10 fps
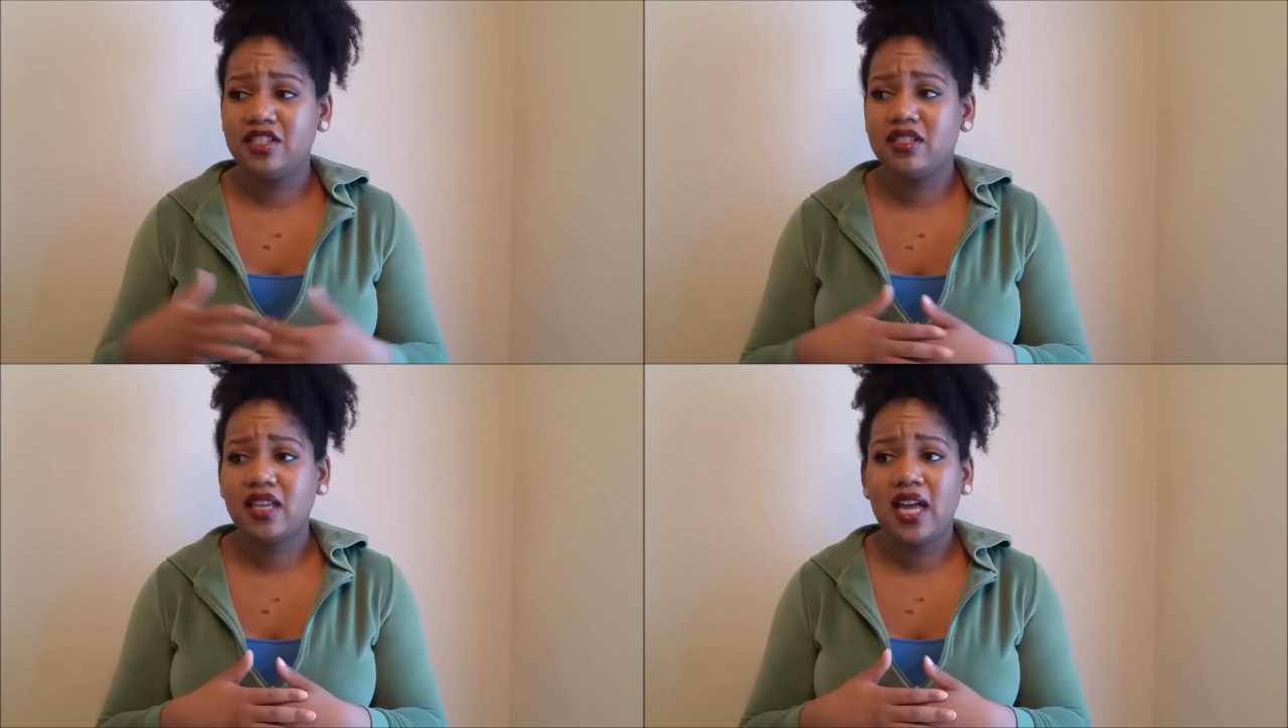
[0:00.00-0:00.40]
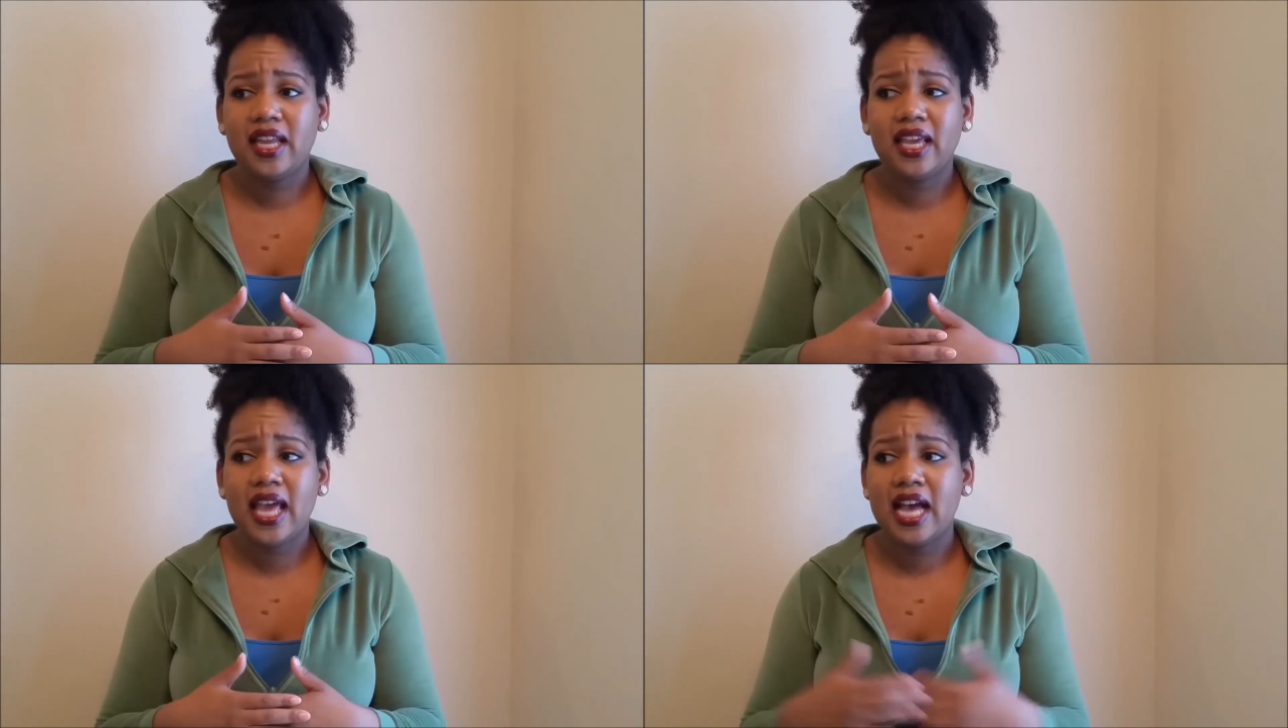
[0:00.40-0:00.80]
I just
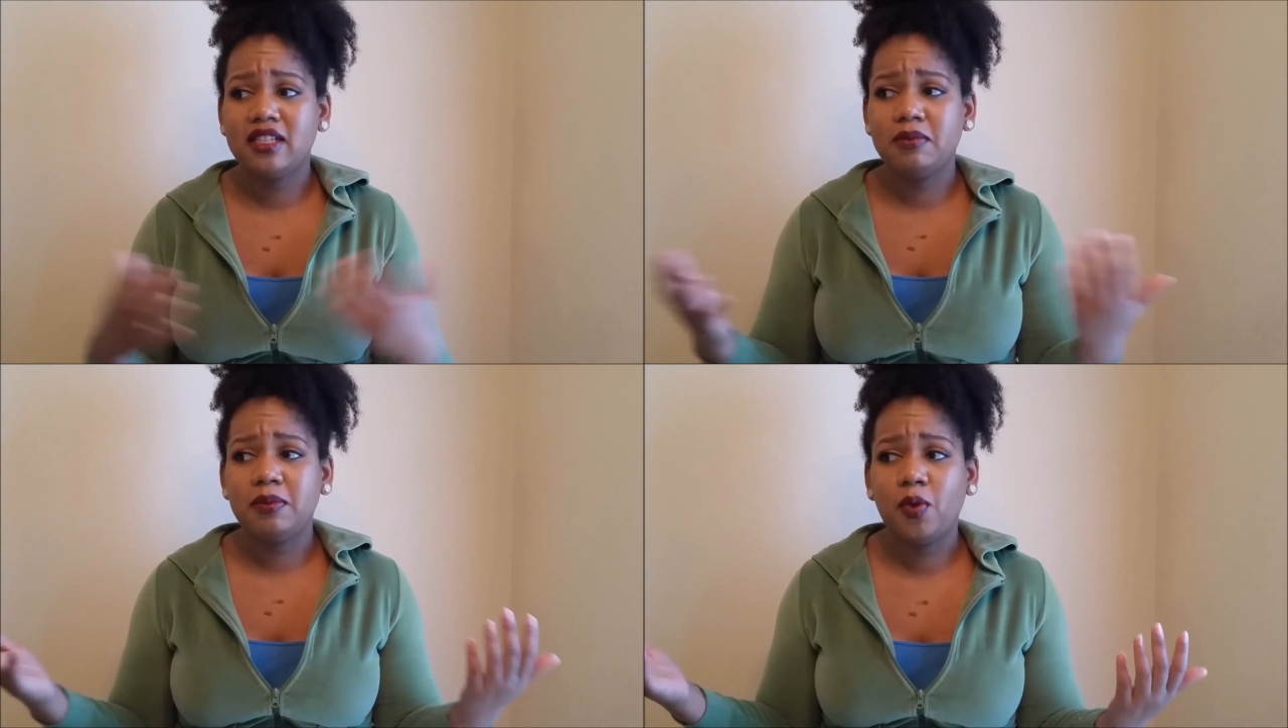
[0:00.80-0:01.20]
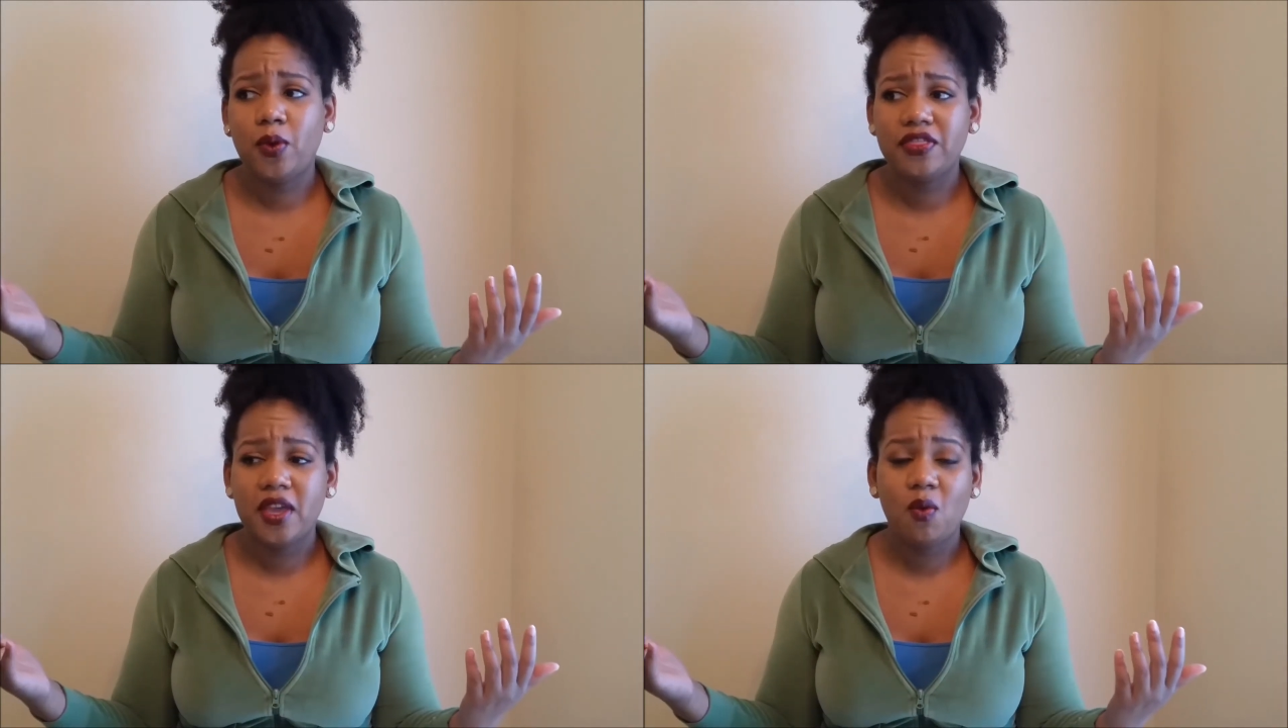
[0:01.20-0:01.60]
kind of ask people
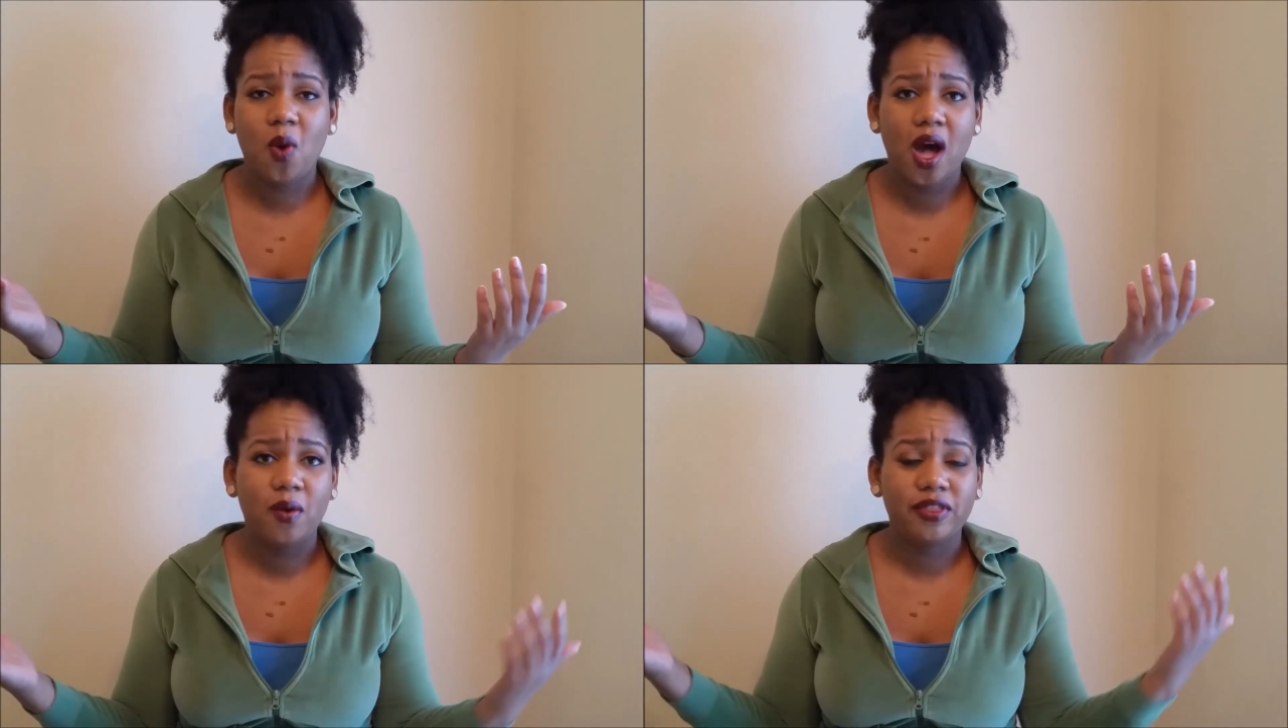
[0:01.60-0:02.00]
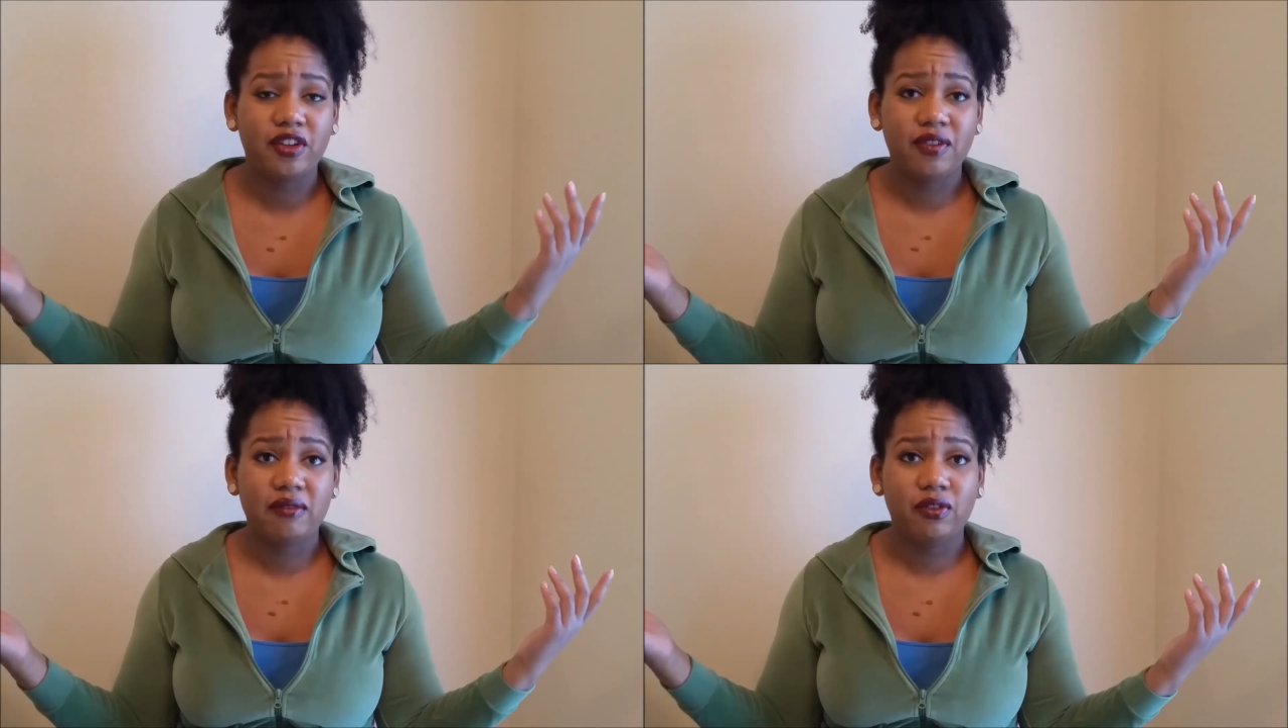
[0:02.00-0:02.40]
what they want, what
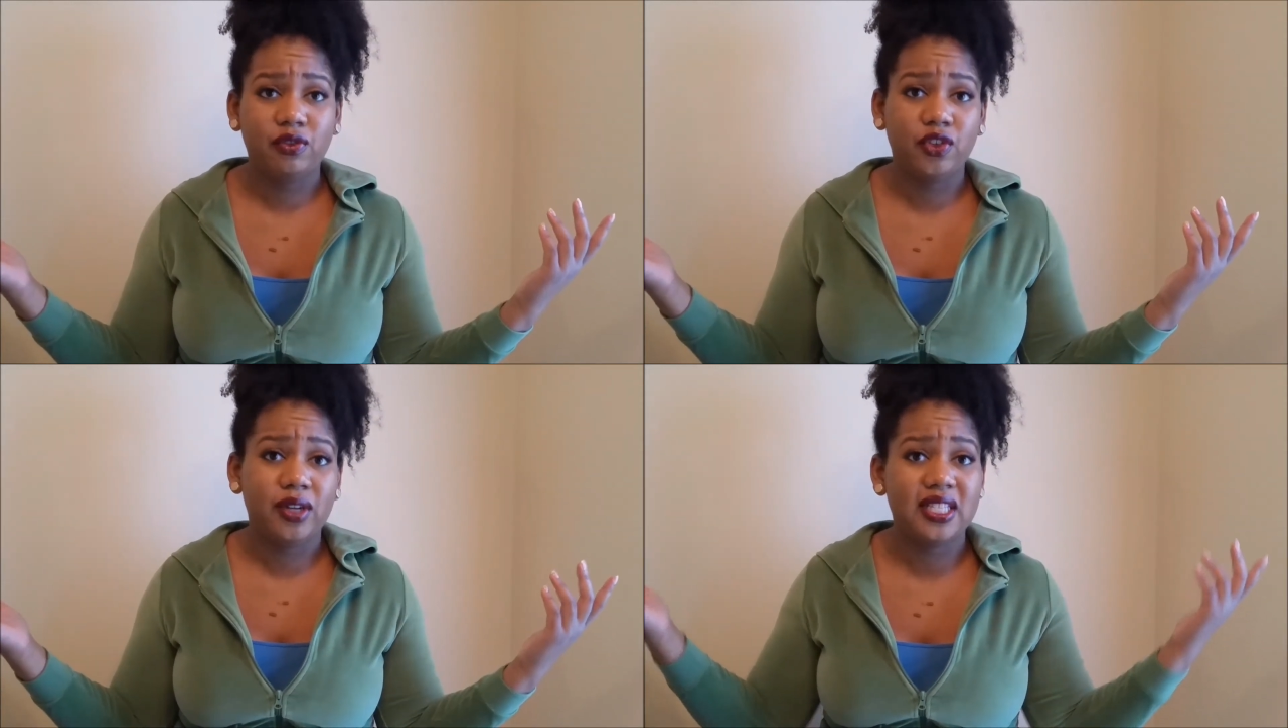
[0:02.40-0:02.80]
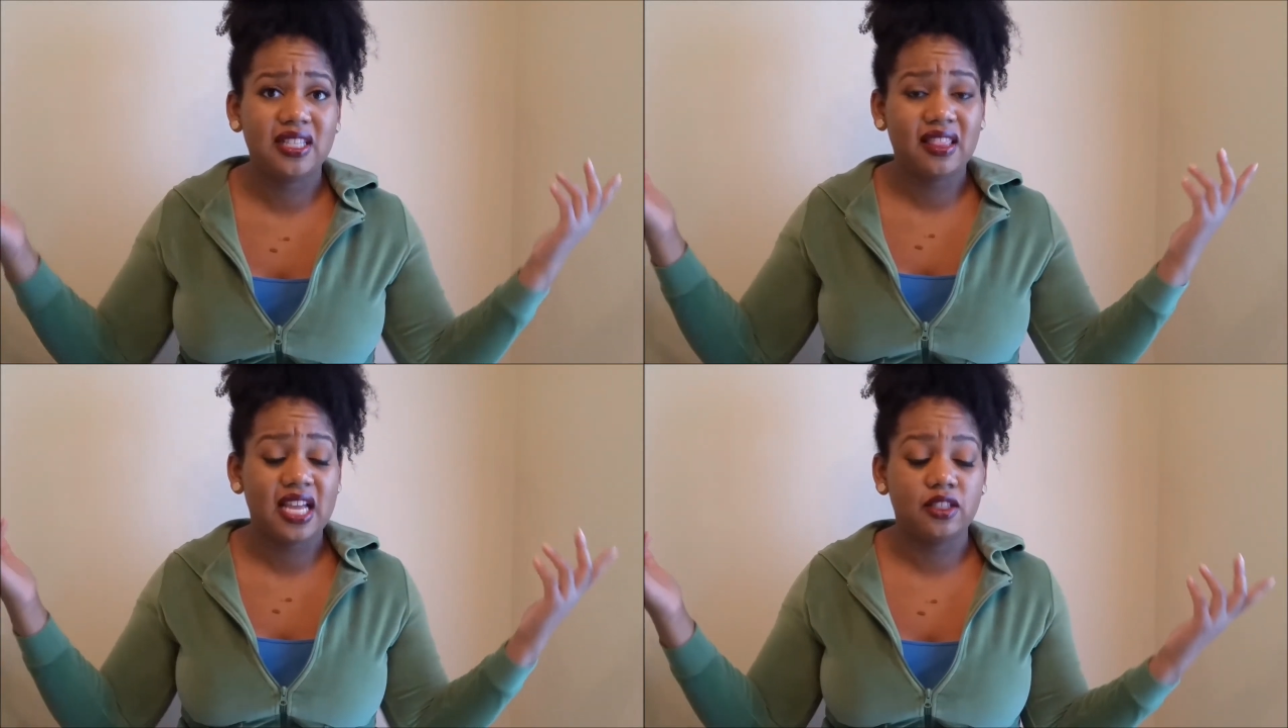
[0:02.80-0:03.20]
their favorite food is,
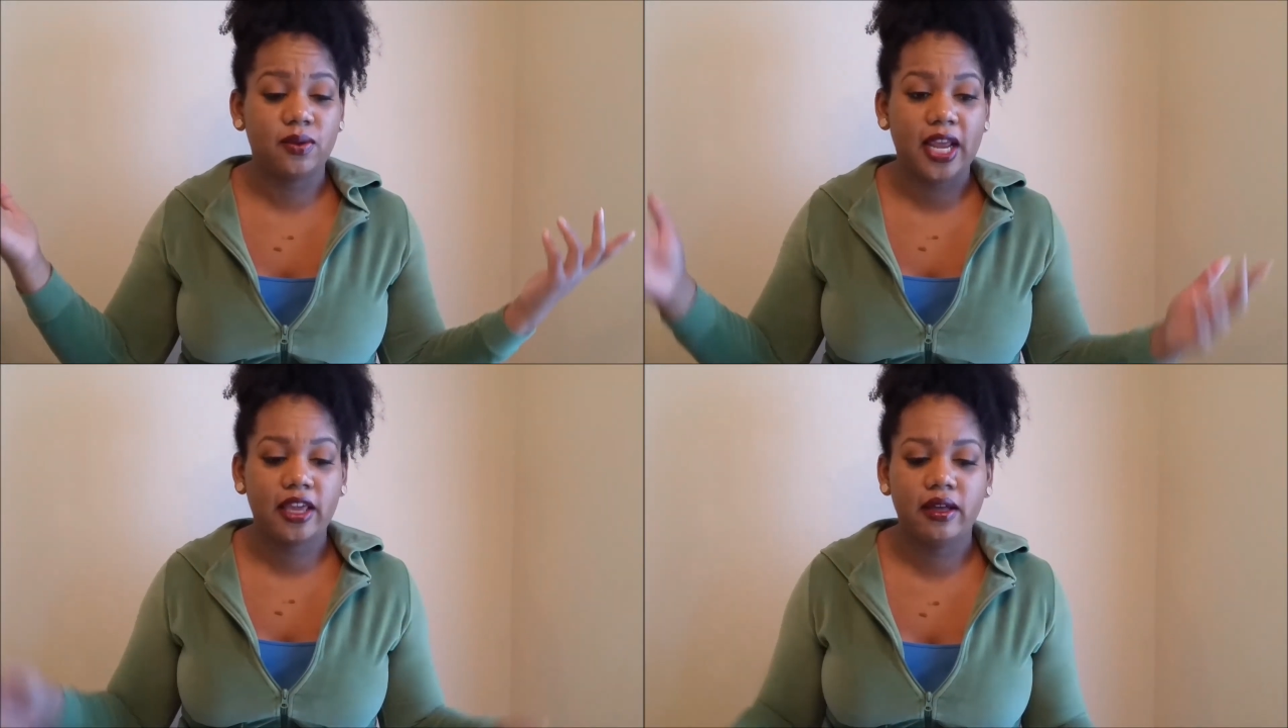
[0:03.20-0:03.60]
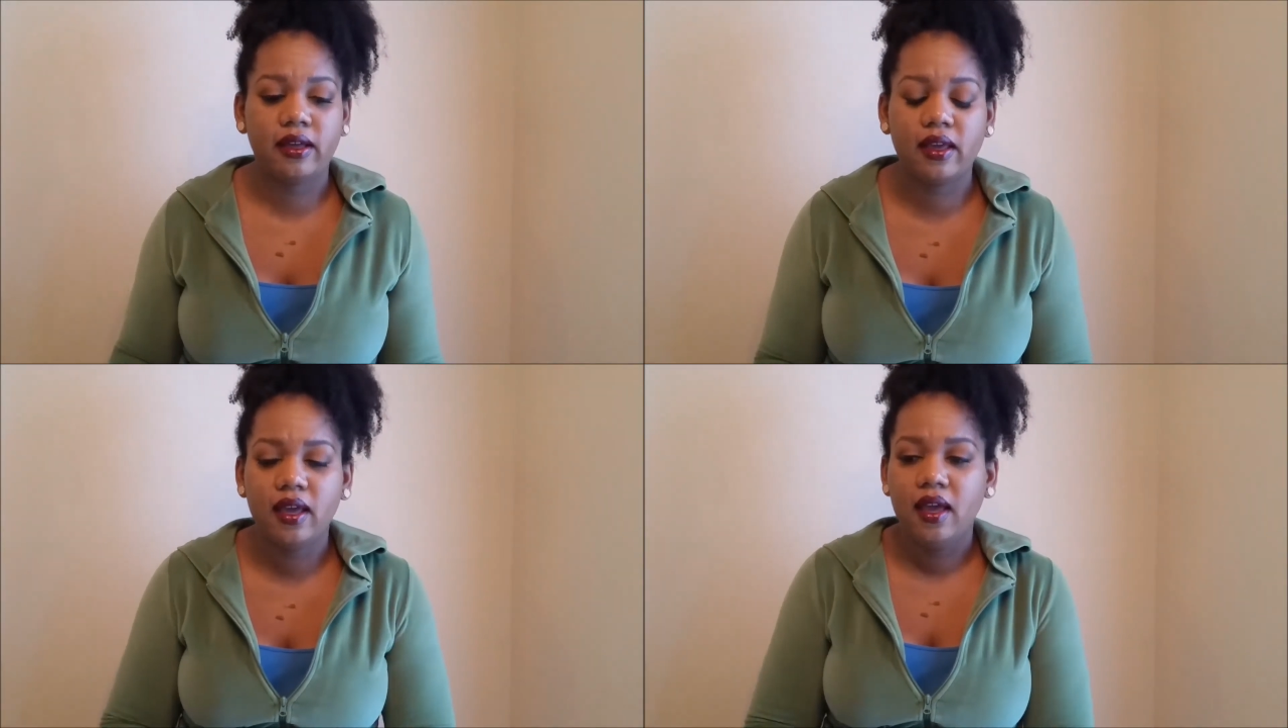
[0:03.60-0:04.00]
and that's what I cook.